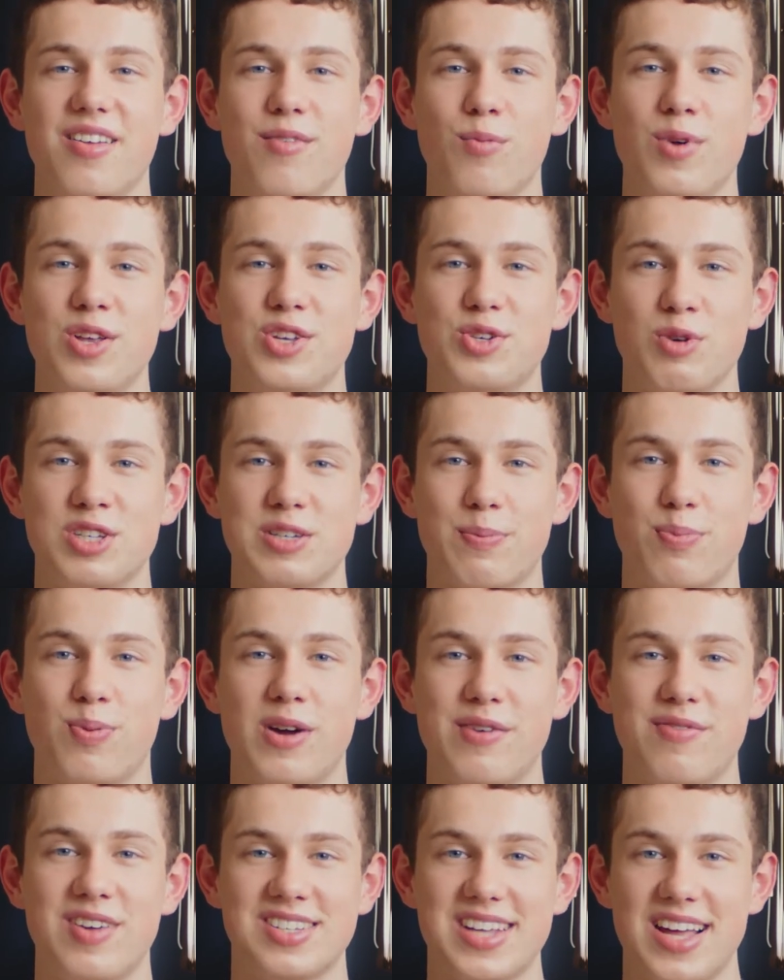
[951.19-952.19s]
which was a
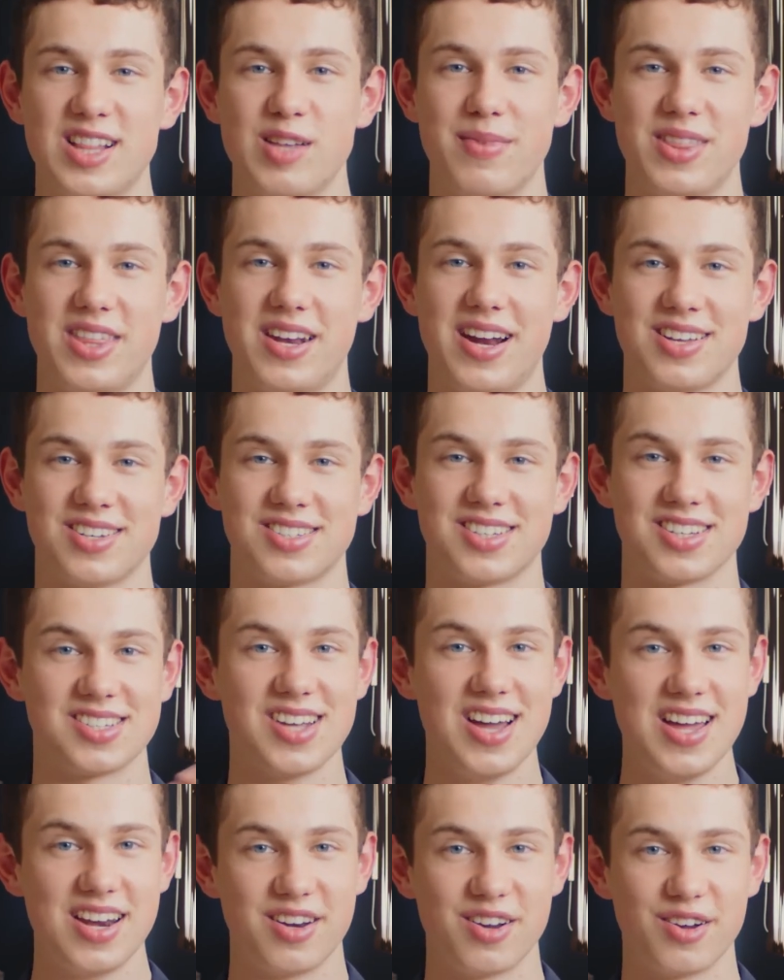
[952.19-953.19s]
previous element that I just
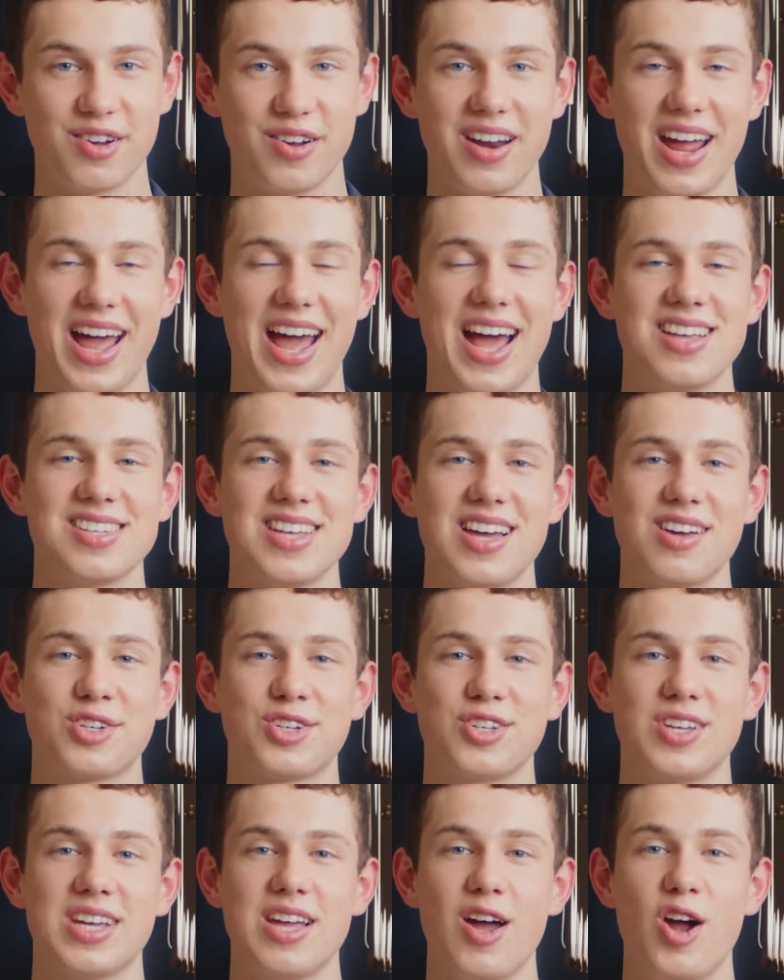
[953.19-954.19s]
decided on, has
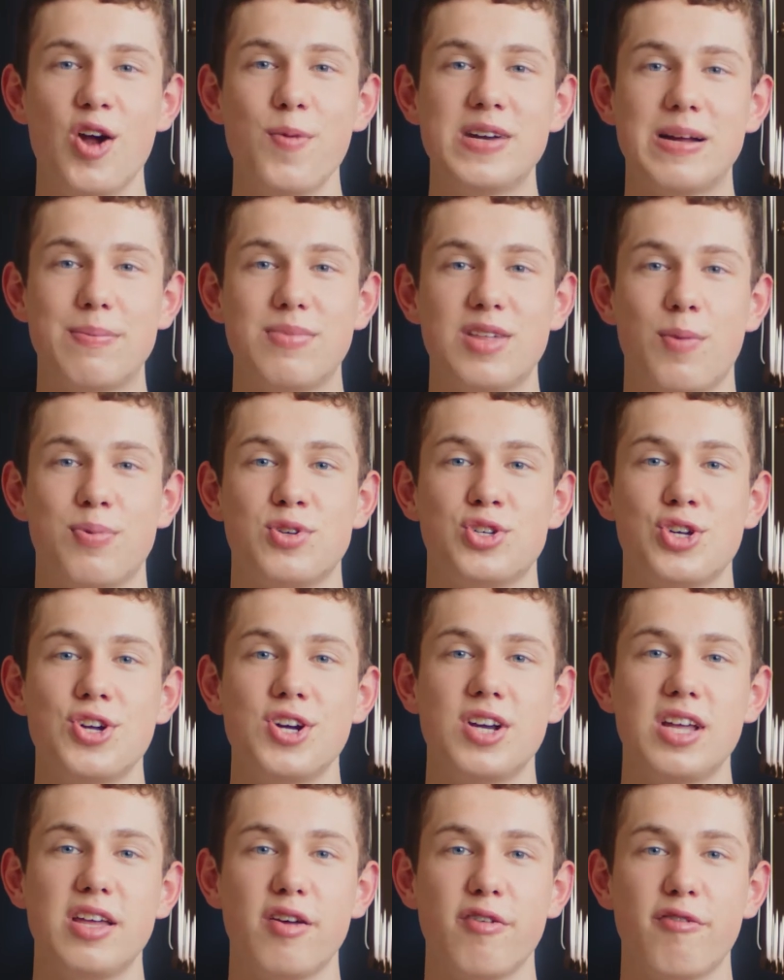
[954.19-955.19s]
actually opened up the
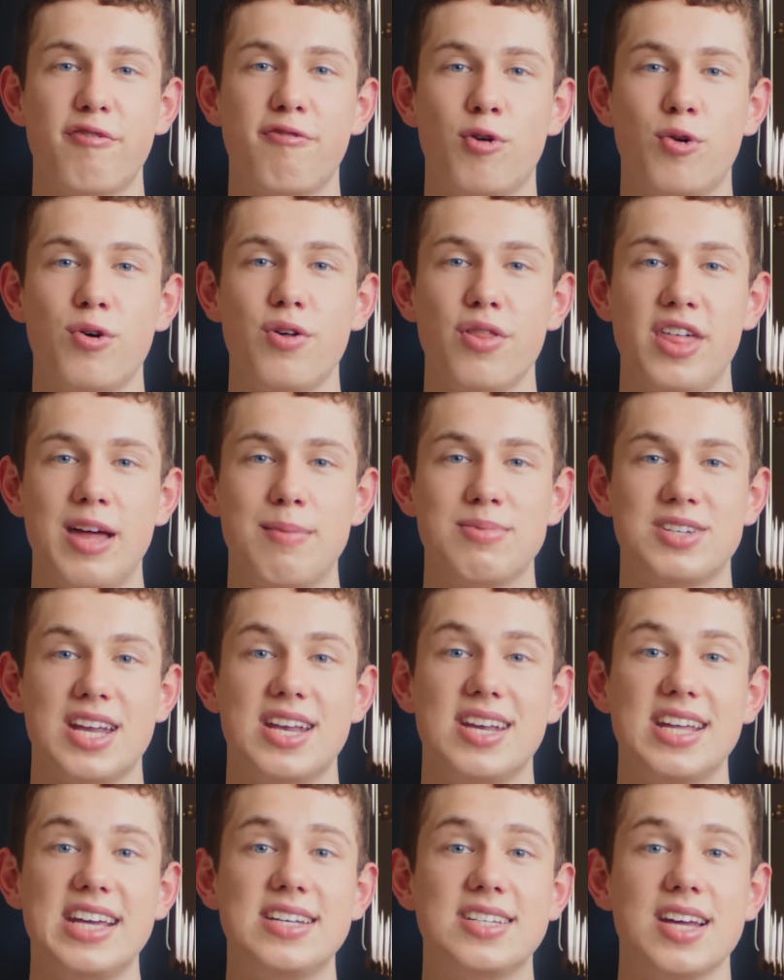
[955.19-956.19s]
opportunity for them to
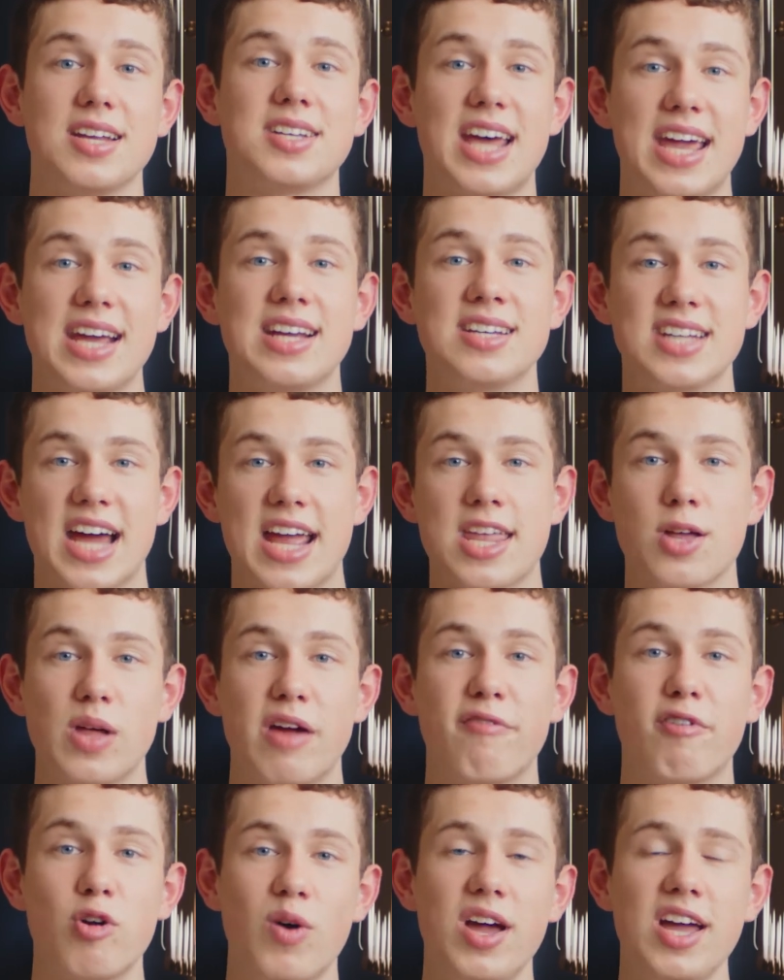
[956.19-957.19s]
need to take Daniel
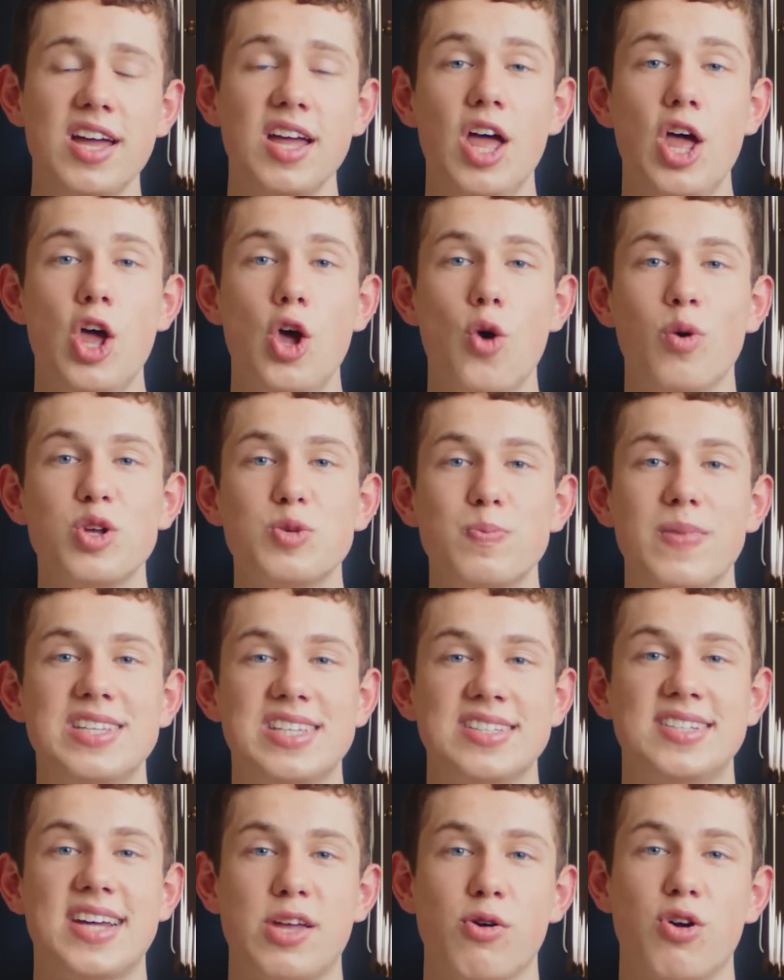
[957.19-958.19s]
everywhere, which means
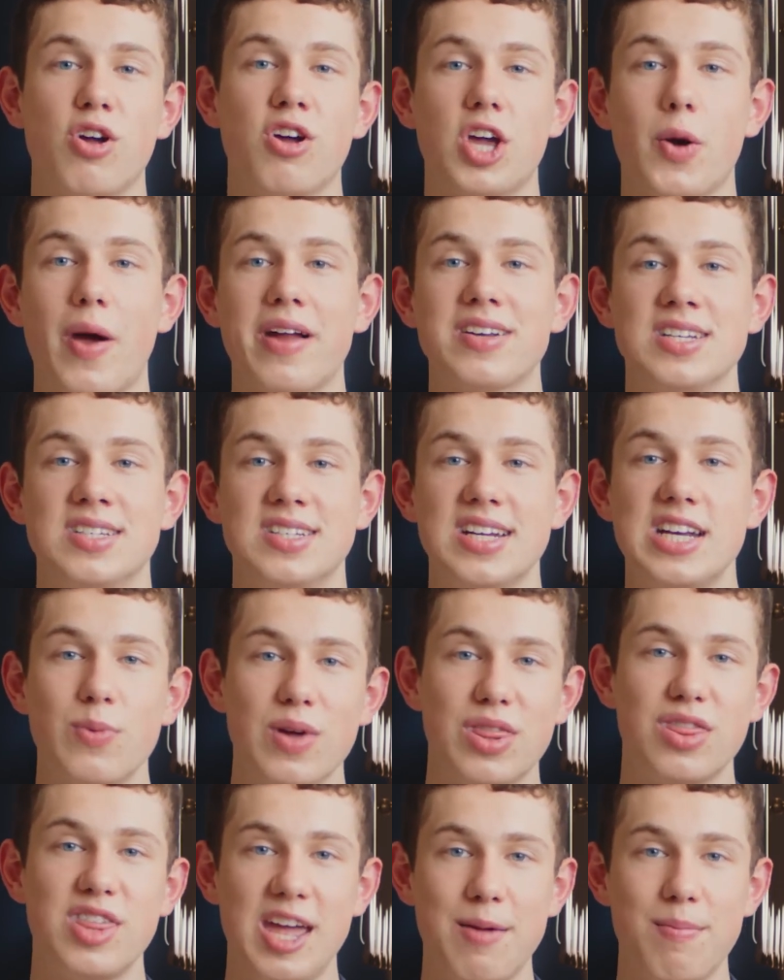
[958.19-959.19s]
that Daniel can go out to dinner
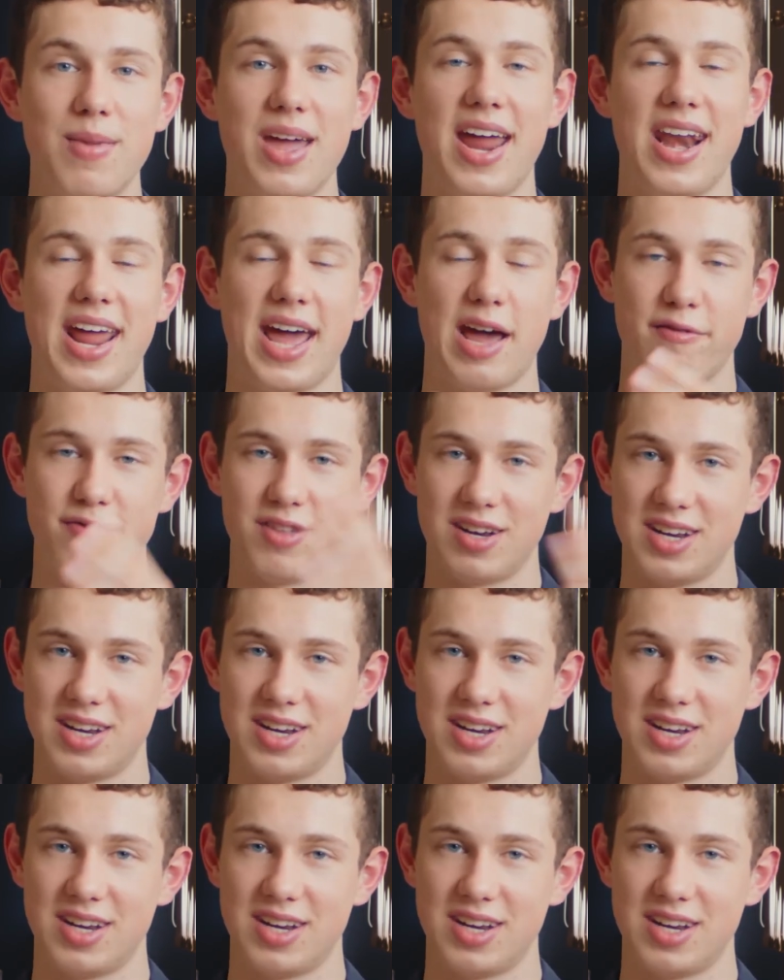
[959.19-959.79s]
with them and have the